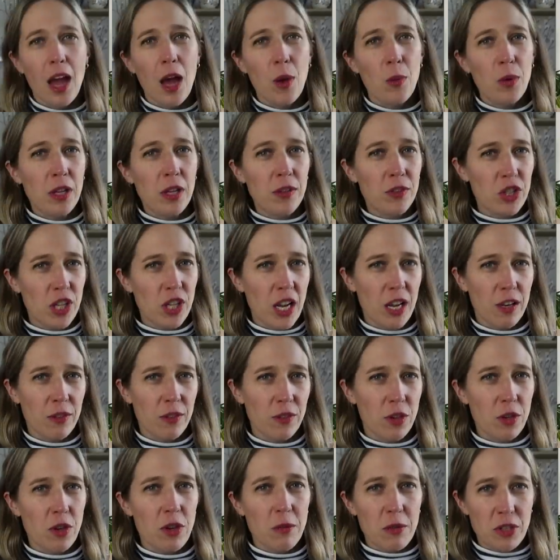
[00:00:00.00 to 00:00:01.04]
I will have shared a
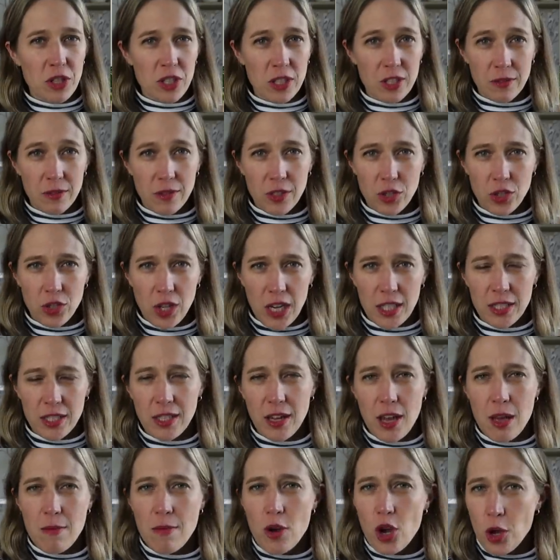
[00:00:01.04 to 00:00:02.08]
few images of the dress
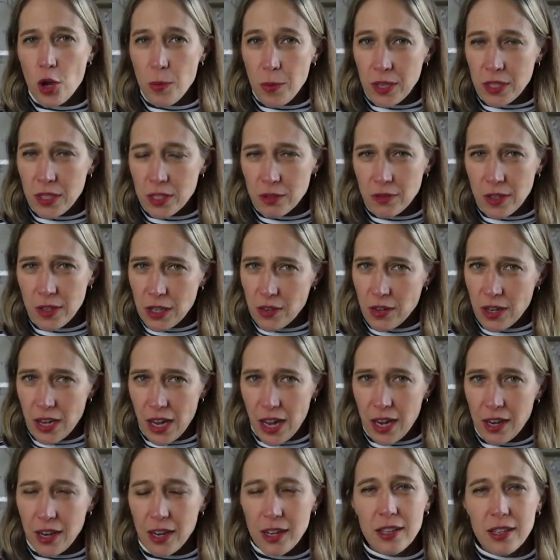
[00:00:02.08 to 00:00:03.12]
that I'm hoping to
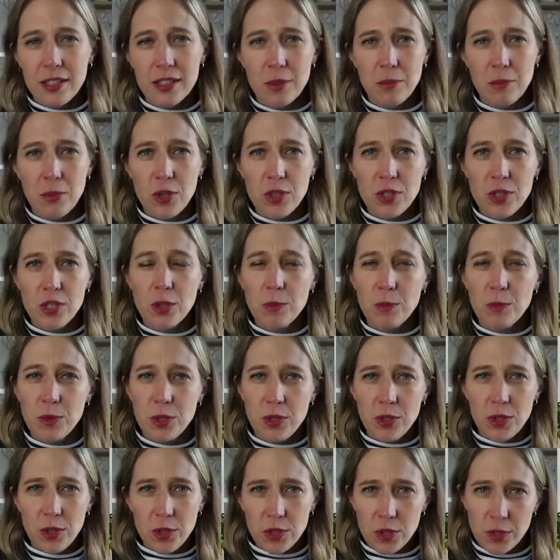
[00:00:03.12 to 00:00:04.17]
recreate. It is the most
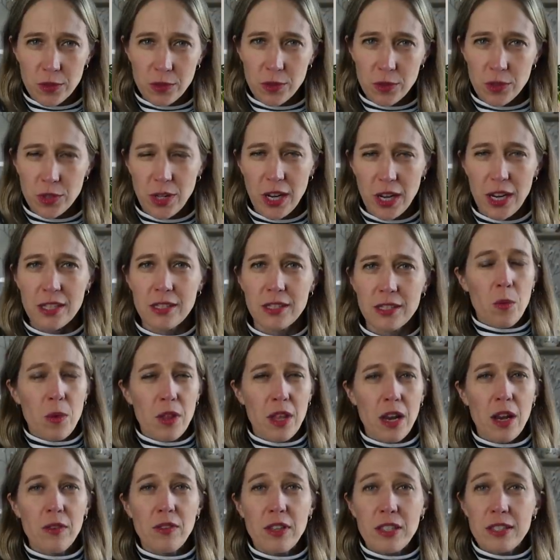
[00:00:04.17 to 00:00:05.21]
beautiful dress with
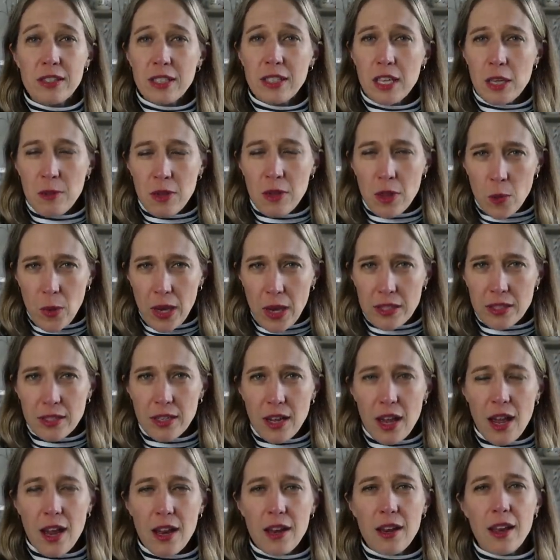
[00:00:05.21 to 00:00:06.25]
a lovely seam at the
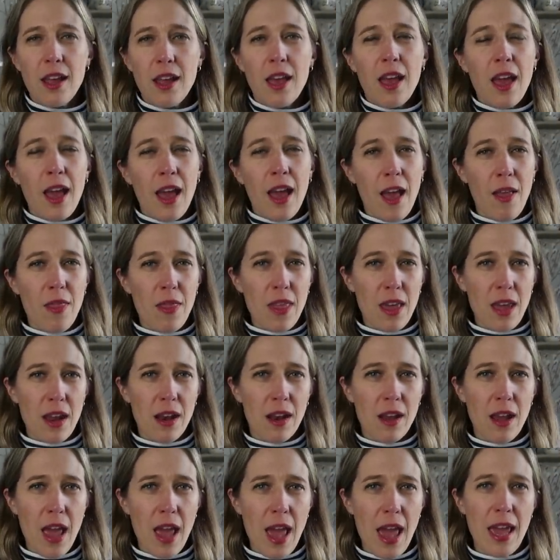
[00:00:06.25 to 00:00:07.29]
waistline and
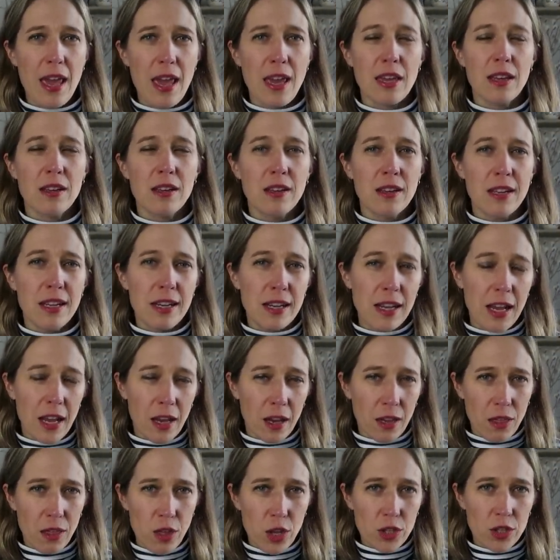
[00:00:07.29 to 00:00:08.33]
then a
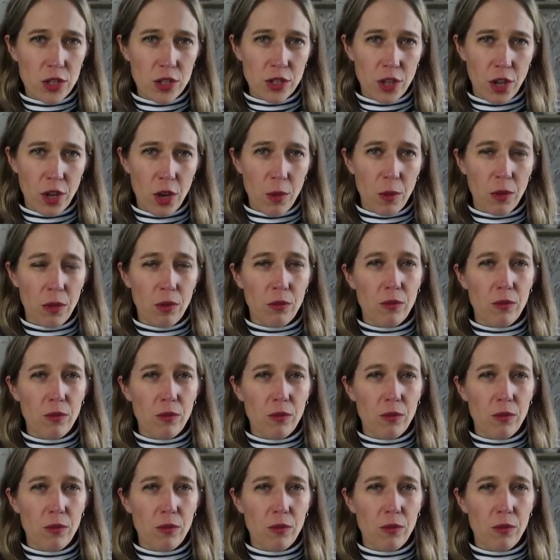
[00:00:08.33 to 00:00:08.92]
knee-length skirt with a